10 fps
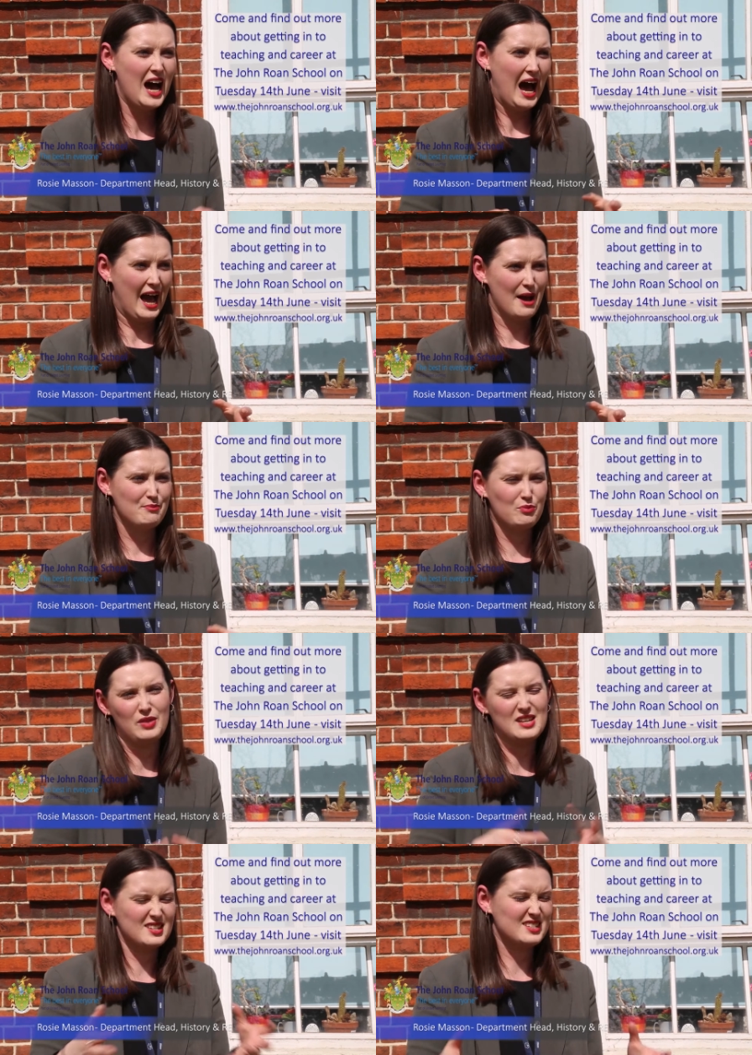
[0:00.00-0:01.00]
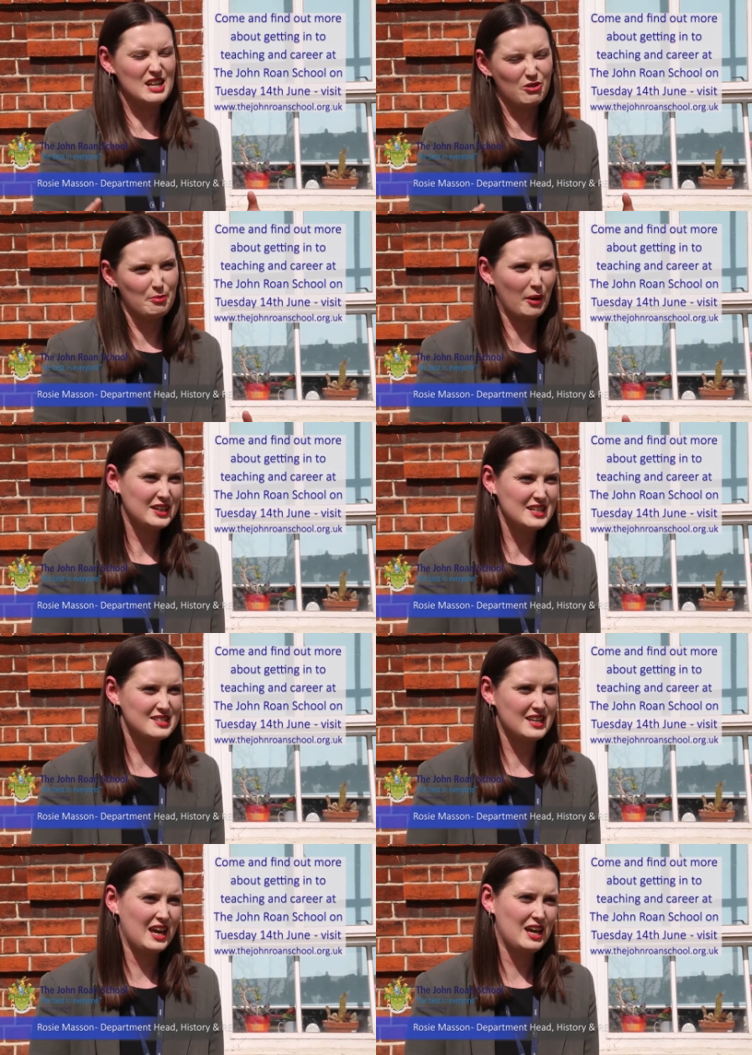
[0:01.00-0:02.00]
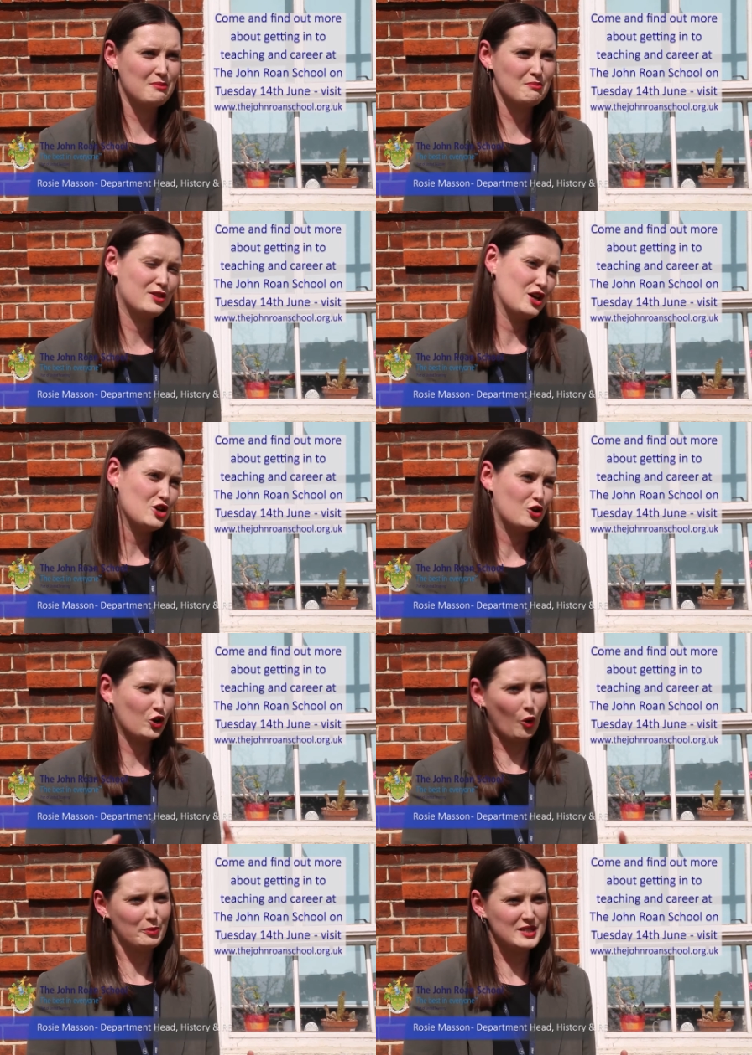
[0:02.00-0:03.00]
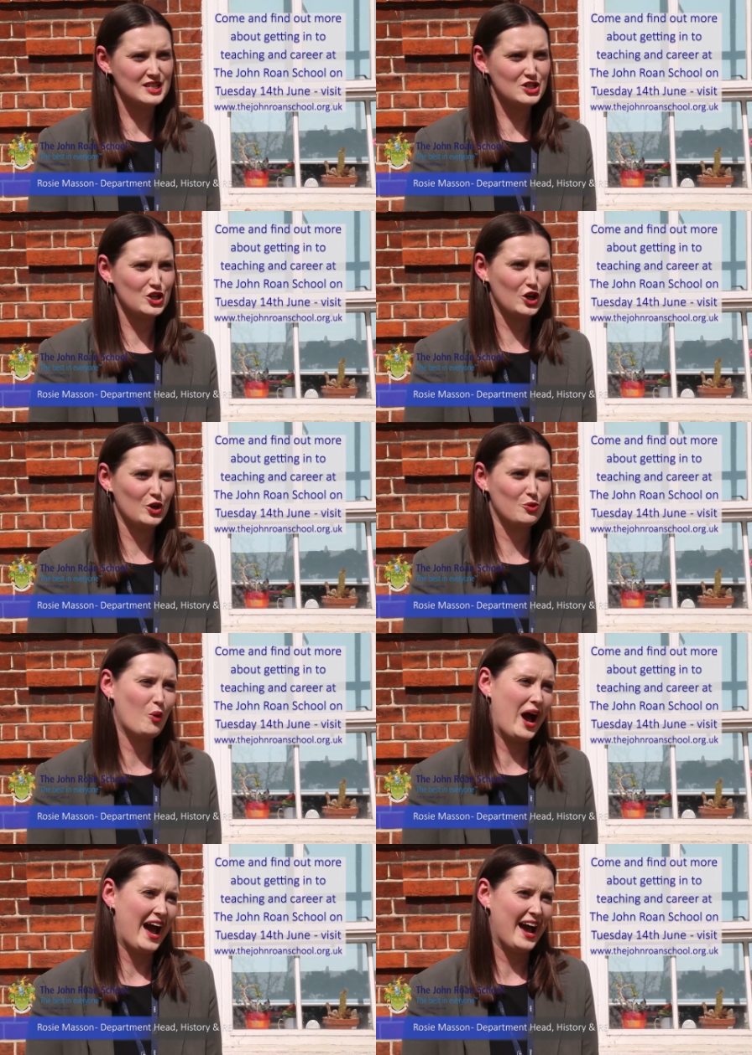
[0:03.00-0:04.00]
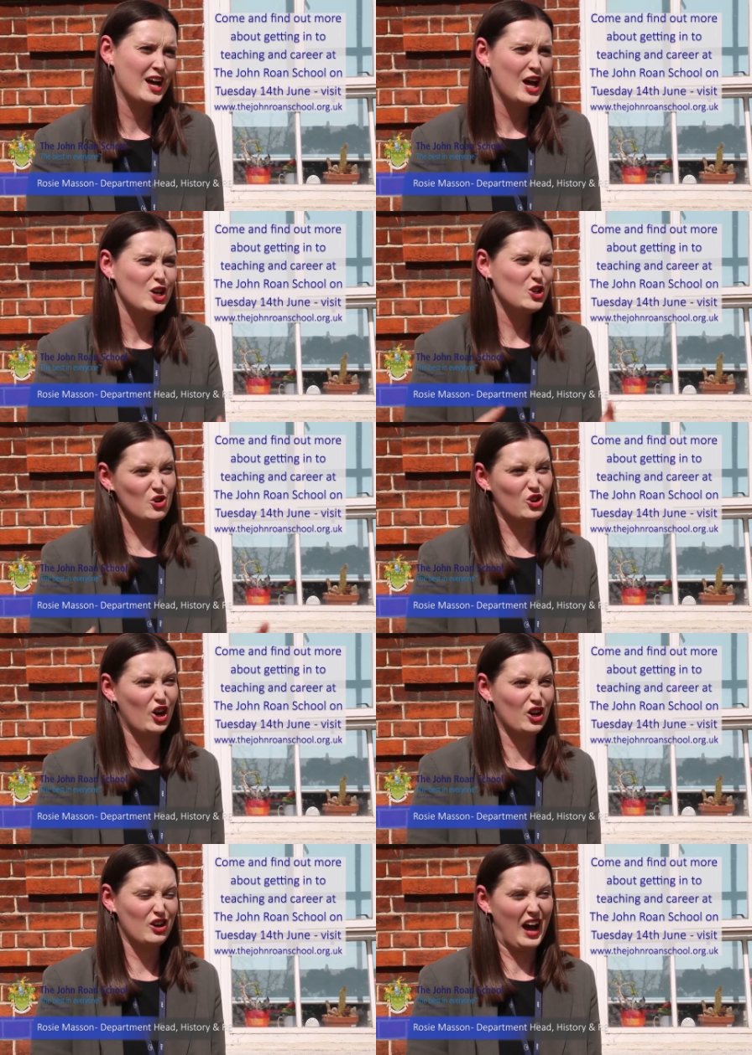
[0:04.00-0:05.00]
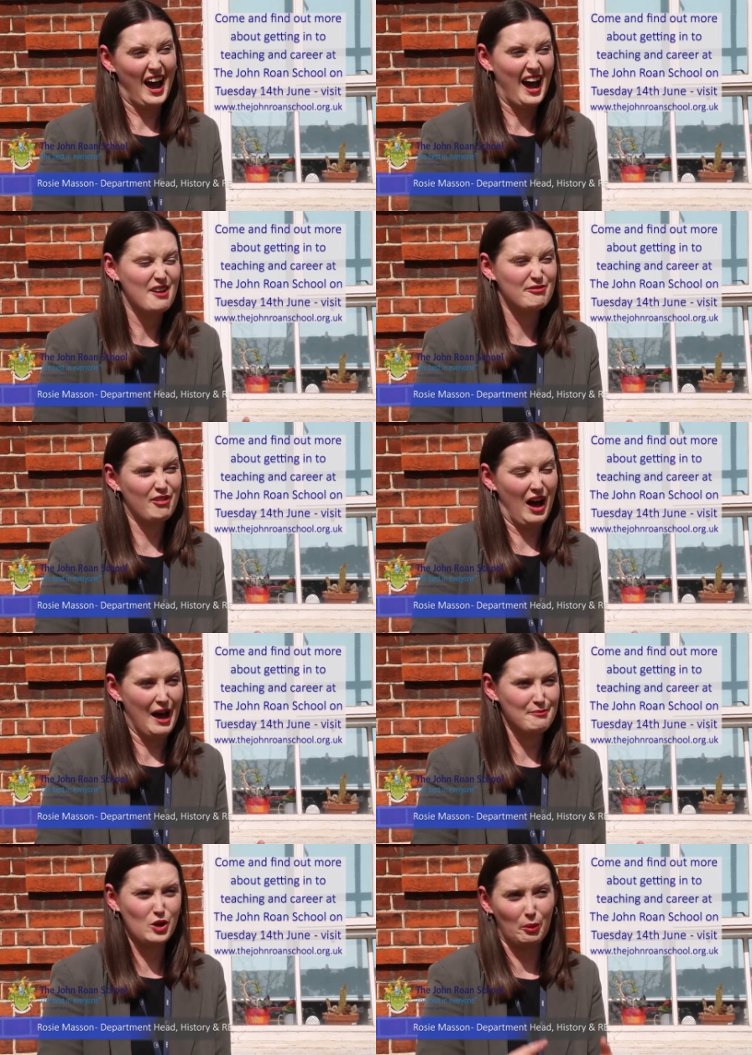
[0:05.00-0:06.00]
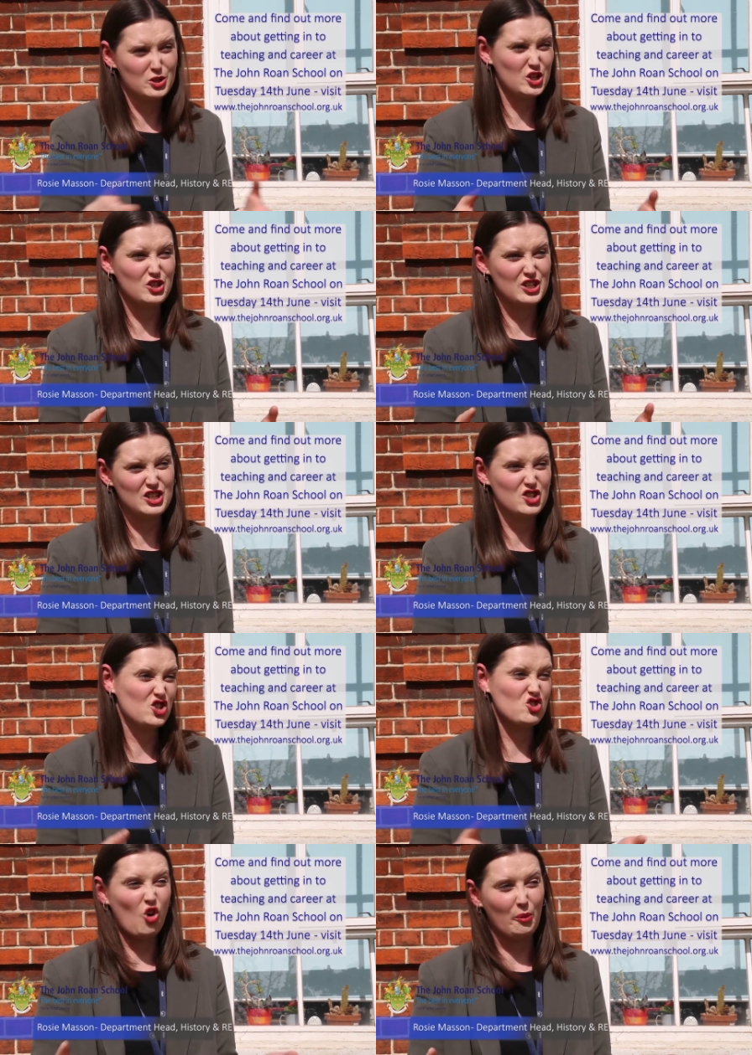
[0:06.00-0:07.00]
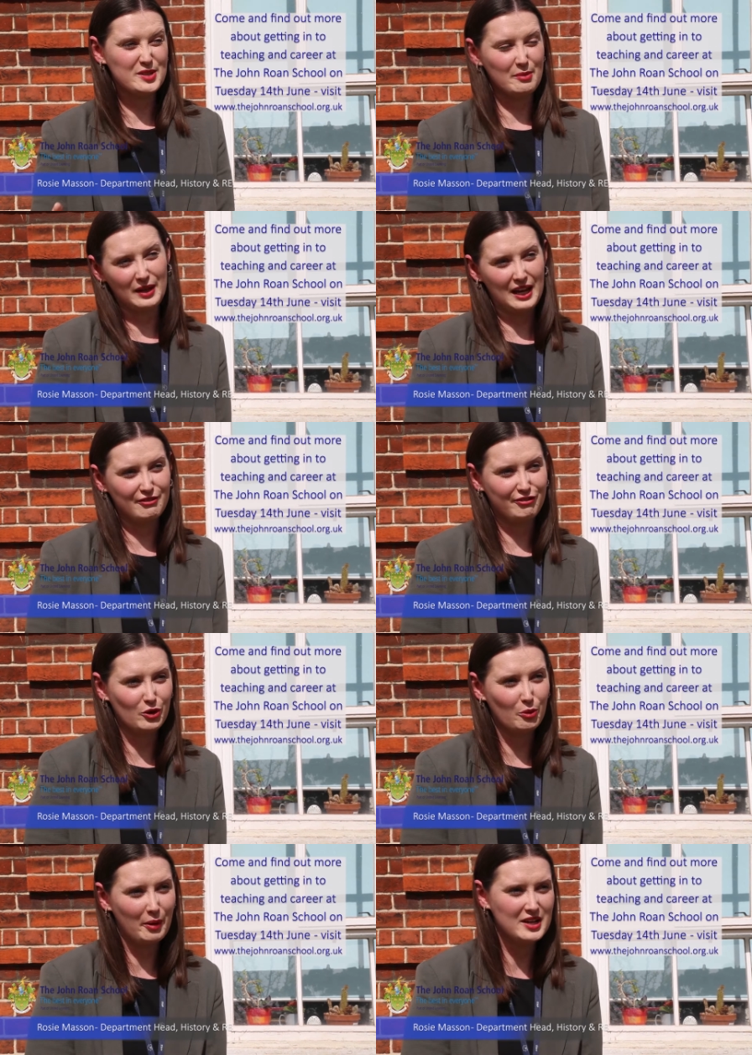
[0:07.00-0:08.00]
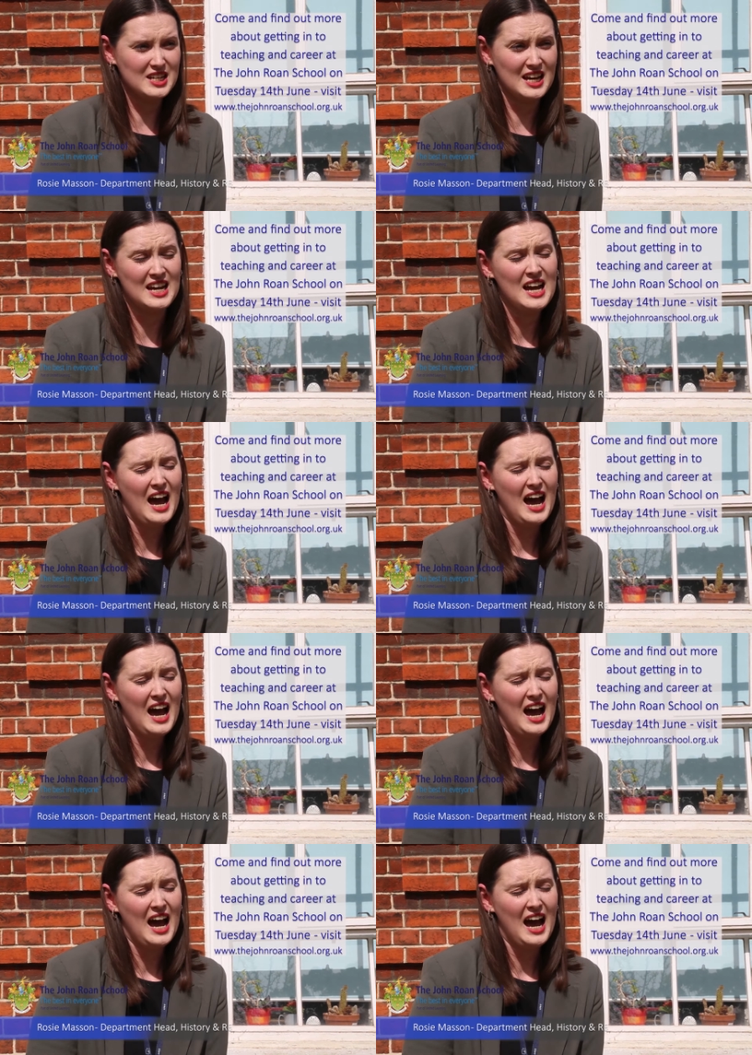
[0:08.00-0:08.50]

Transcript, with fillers: um, there's a secret buddy scheme that you can opt into where you can have um, the opportunity to just drop something in for your buddy